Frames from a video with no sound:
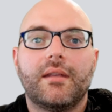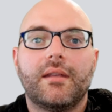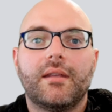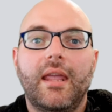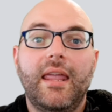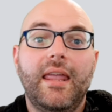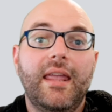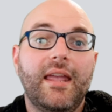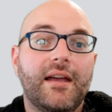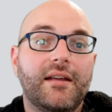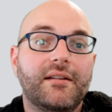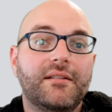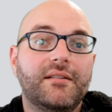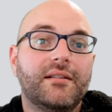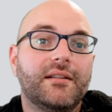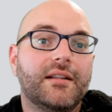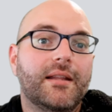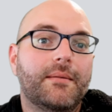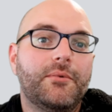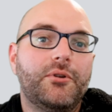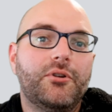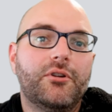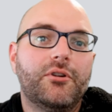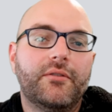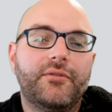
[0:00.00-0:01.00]
And let
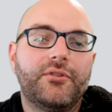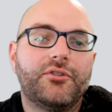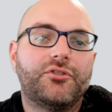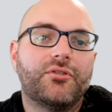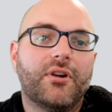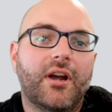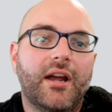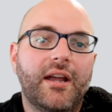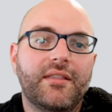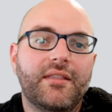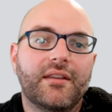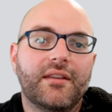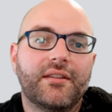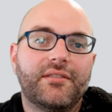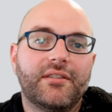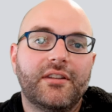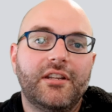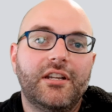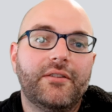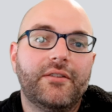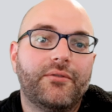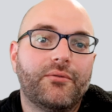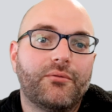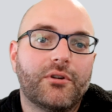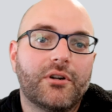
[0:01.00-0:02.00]
me know if you tried this and
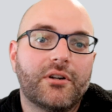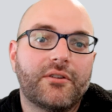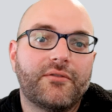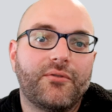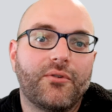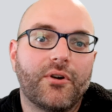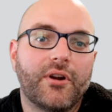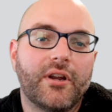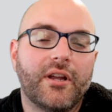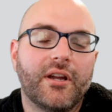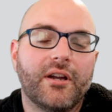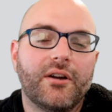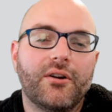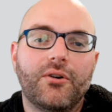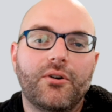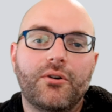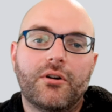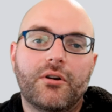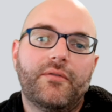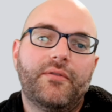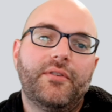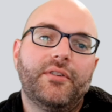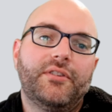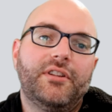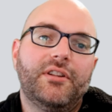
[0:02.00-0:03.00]
if it worked for you or
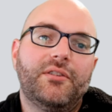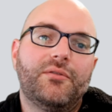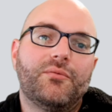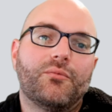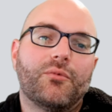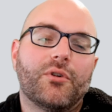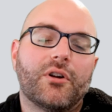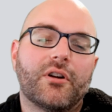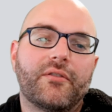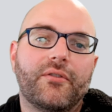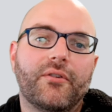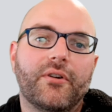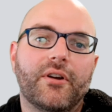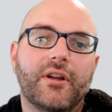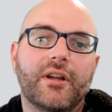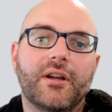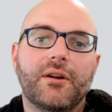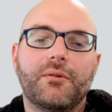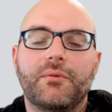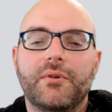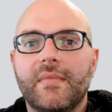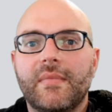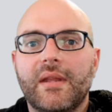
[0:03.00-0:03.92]
if it didn't work for you.